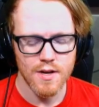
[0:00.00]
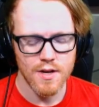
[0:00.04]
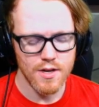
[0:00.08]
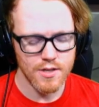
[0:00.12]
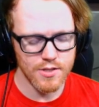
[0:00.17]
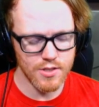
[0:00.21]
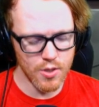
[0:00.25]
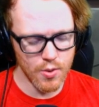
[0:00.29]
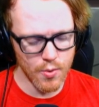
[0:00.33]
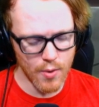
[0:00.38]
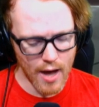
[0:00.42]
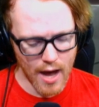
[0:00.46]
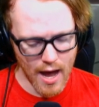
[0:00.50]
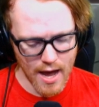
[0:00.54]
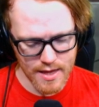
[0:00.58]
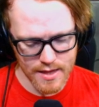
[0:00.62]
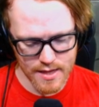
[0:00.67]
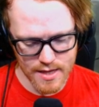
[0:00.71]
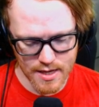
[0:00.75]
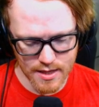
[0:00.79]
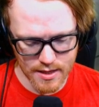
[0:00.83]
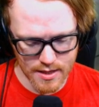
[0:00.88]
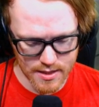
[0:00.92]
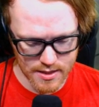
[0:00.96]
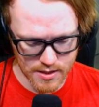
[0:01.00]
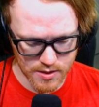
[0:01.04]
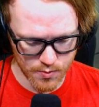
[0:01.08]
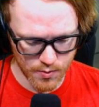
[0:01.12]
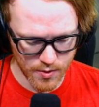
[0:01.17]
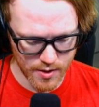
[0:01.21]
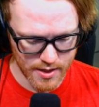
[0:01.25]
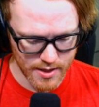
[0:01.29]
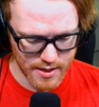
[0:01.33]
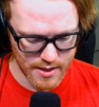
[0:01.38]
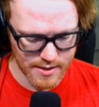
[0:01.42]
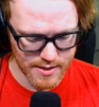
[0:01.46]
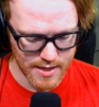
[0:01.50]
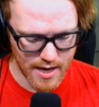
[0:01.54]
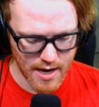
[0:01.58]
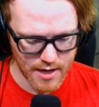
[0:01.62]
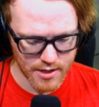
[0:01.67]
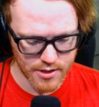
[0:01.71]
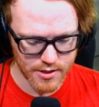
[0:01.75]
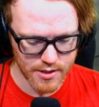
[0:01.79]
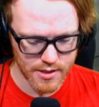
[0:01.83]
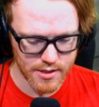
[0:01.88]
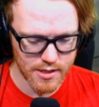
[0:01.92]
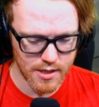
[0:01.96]
So I think this one is
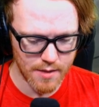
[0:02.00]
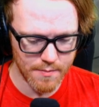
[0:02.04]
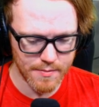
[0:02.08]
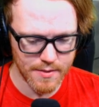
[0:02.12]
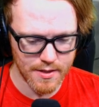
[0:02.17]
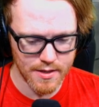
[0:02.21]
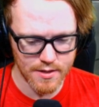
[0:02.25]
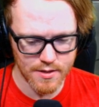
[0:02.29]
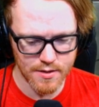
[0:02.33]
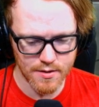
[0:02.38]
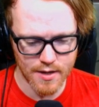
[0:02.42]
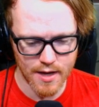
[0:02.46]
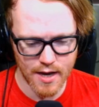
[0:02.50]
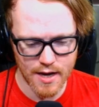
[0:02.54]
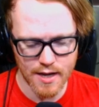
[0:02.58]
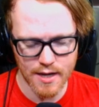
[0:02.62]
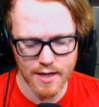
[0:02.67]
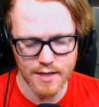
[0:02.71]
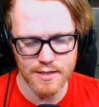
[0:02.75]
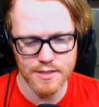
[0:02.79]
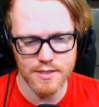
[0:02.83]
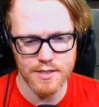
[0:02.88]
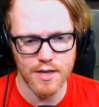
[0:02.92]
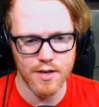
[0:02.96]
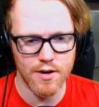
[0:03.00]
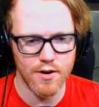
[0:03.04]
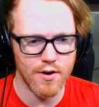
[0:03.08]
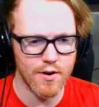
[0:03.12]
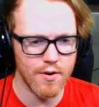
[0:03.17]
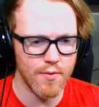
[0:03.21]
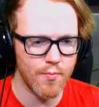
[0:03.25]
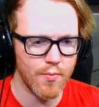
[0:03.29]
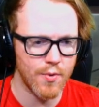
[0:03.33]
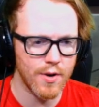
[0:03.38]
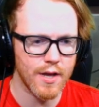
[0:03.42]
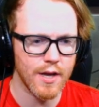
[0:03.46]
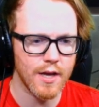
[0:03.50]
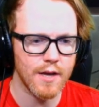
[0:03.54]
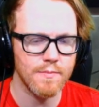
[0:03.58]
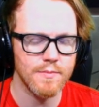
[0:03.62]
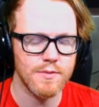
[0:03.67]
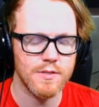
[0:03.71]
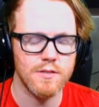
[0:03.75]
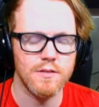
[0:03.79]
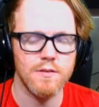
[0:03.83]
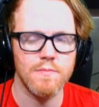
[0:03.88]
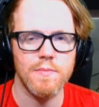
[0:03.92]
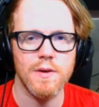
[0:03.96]
actually something to kind of consider when it
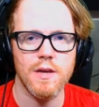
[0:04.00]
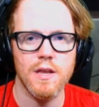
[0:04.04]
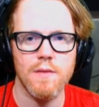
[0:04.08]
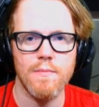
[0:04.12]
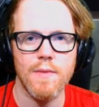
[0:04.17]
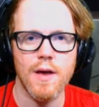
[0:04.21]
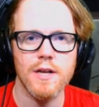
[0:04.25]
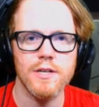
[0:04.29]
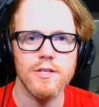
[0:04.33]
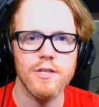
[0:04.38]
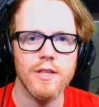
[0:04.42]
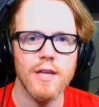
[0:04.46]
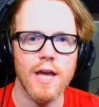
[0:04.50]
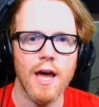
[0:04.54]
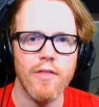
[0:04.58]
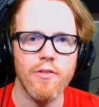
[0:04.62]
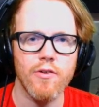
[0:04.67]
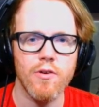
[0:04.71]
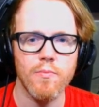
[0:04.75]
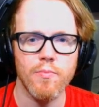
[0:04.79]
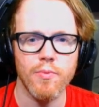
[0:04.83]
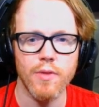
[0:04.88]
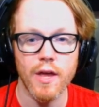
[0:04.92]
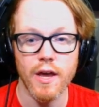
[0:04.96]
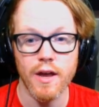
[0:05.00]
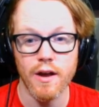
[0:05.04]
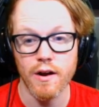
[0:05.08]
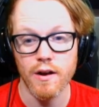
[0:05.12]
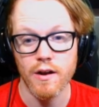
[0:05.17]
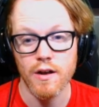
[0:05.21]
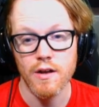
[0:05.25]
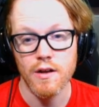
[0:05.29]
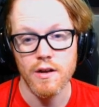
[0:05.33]
comes to being a Magic the Gathering player.